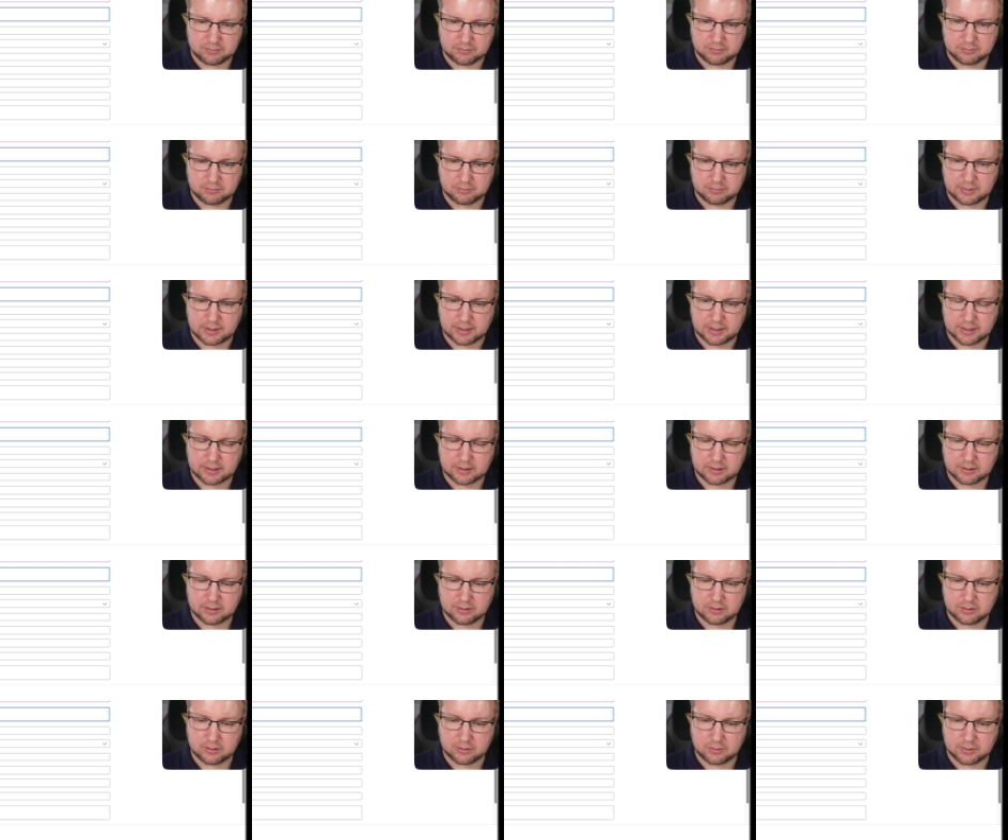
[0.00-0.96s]
Mac
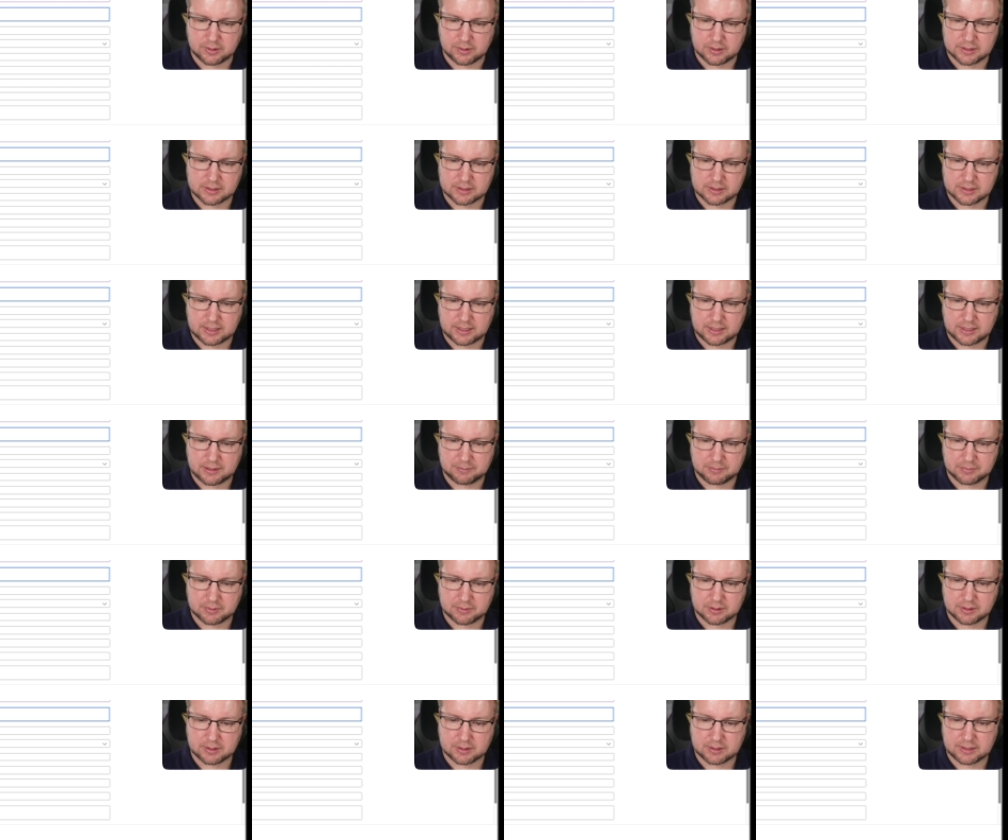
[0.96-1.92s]
OS app
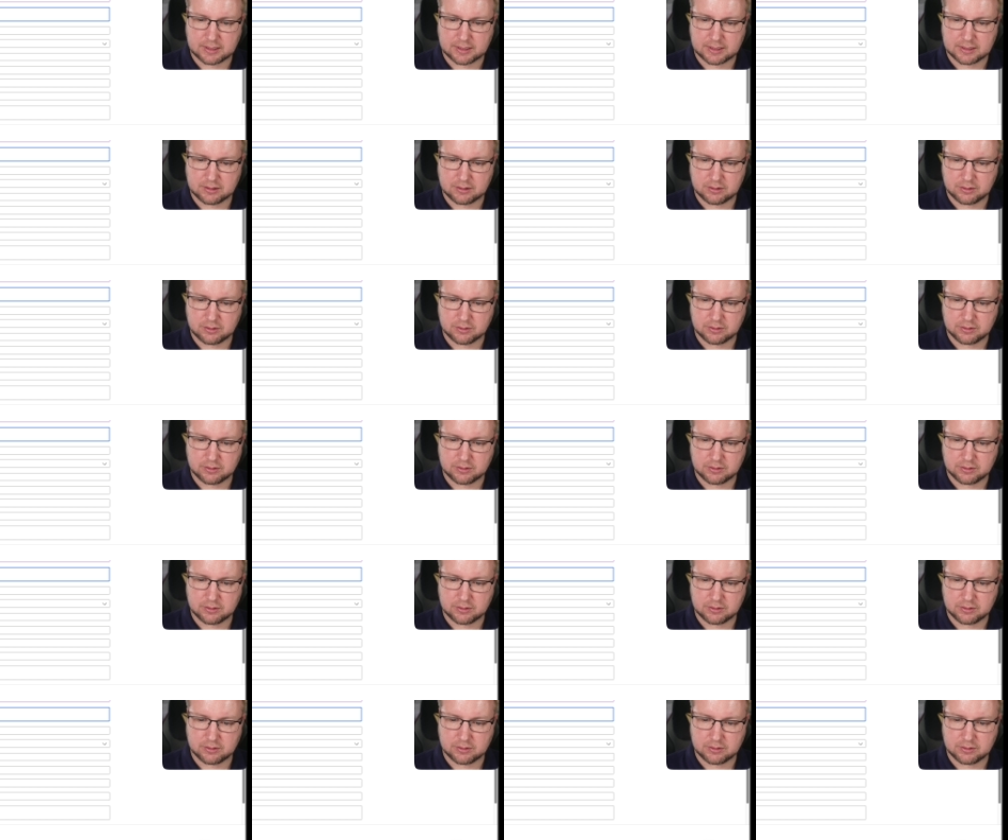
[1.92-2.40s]
catalog